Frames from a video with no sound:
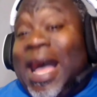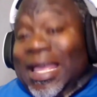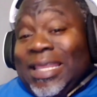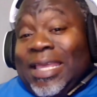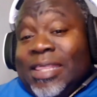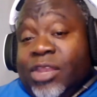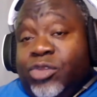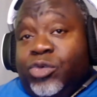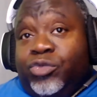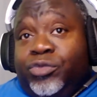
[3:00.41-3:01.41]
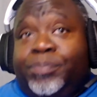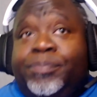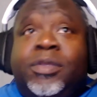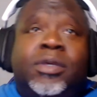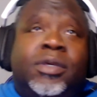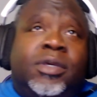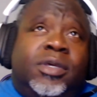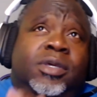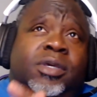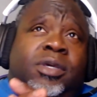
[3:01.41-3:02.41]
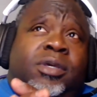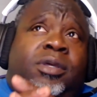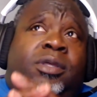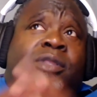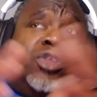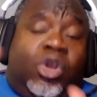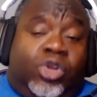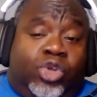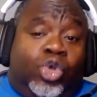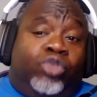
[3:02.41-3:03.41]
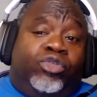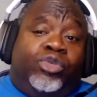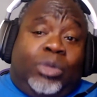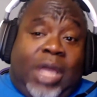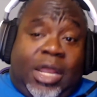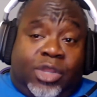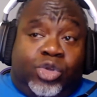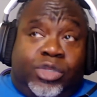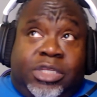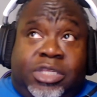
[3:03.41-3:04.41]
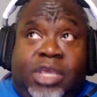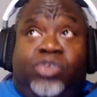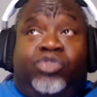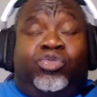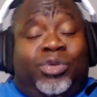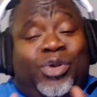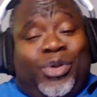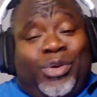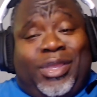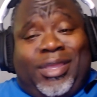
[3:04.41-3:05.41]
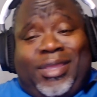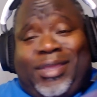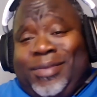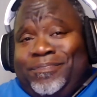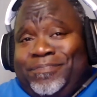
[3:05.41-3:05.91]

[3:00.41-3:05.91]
I like that news. The article goes into a lot of good details regarding